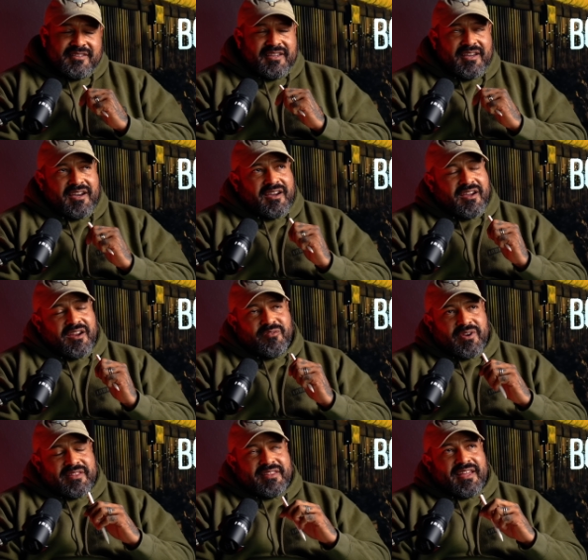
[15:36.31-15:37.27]
Yeah, I
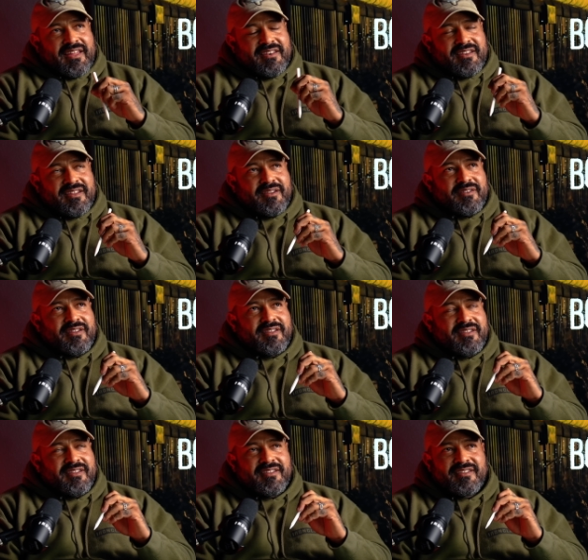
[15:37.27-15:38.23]
read that uh,
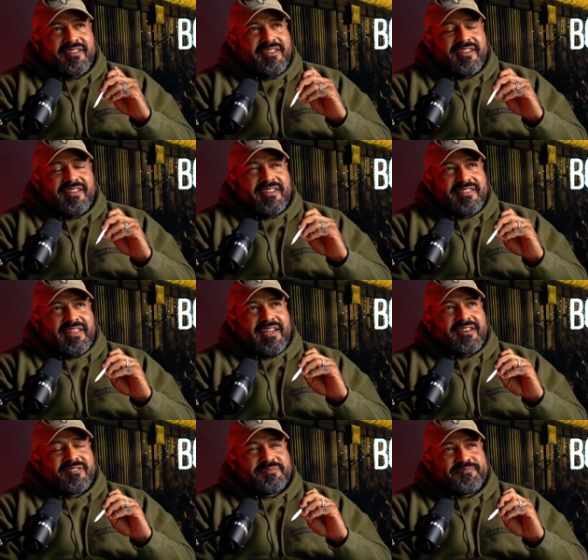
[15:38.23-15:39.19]

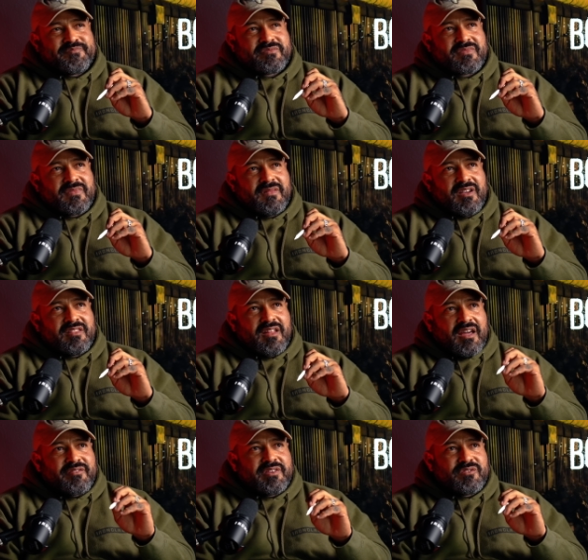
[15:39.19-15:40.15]
that a
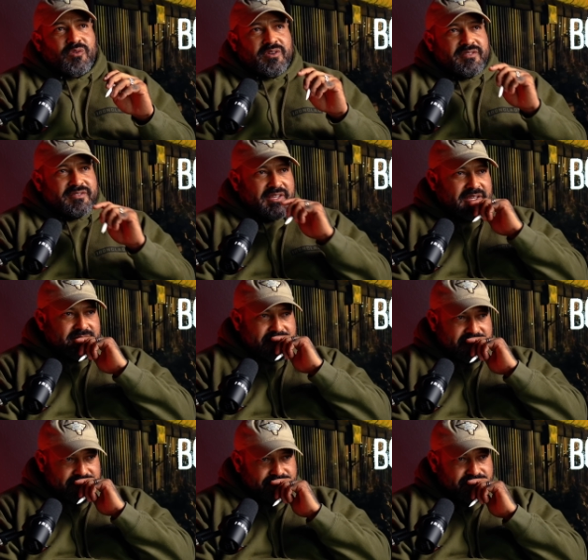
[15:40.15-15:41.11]
lot of these
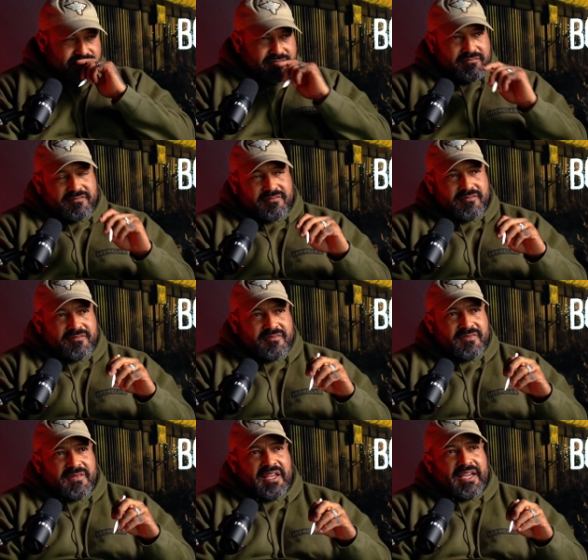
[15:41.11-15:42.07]
organizations
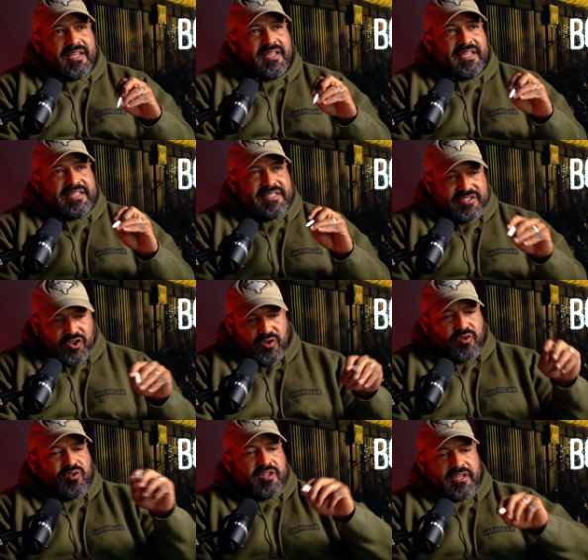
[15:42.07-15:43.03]
ha
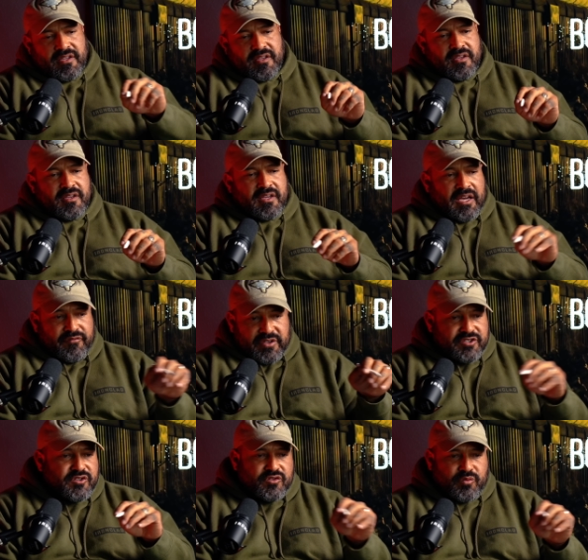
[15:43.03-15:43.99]
internally have
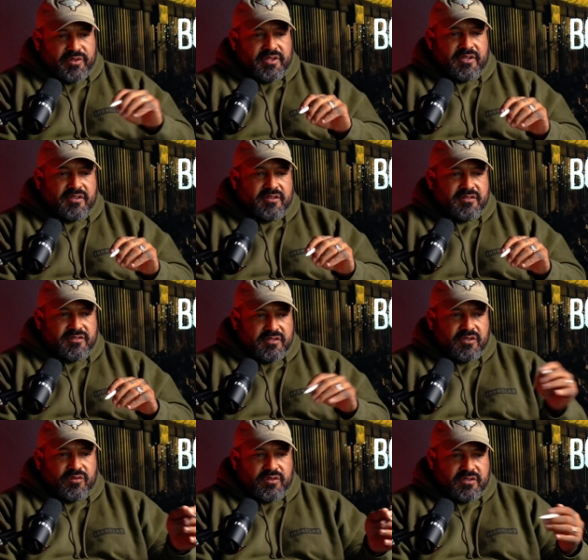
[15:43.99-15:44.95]
issues within
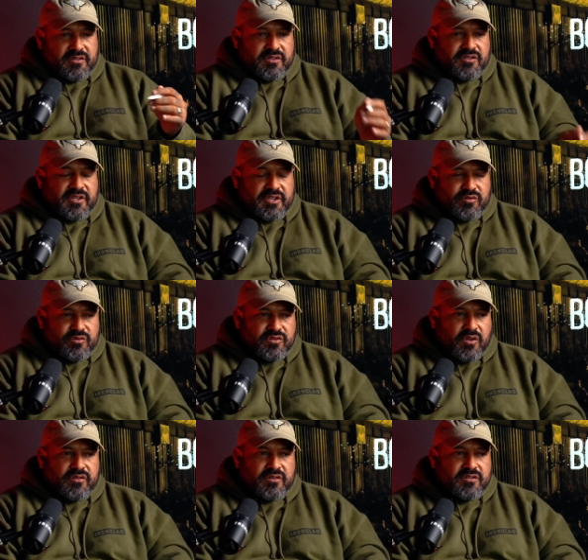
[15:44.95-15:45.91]
you know the, the sexual
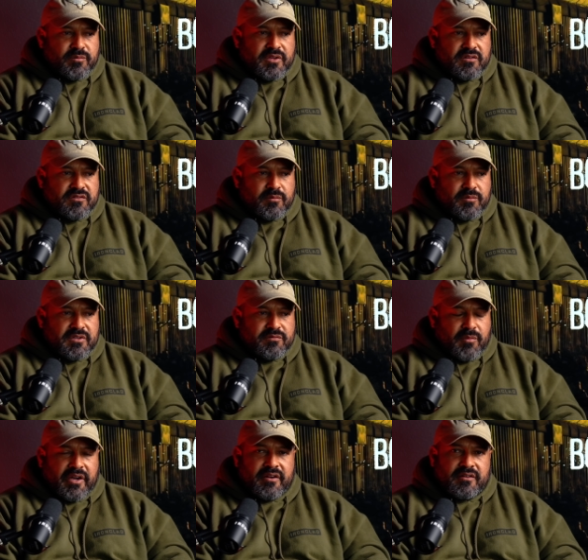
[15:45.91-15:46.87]
assault on some of the, some of
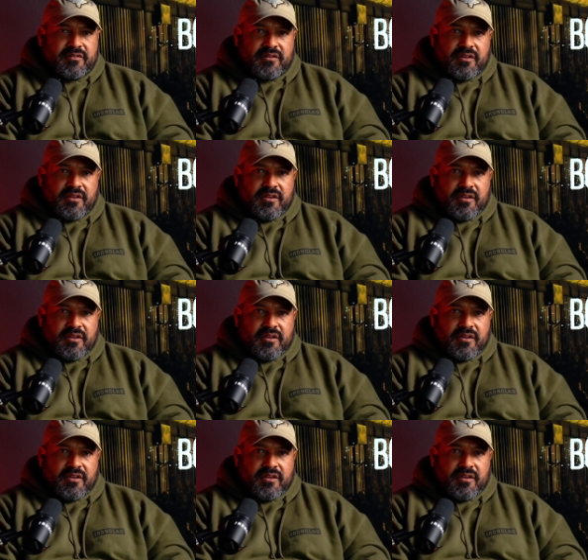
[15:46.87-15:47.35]
these minors.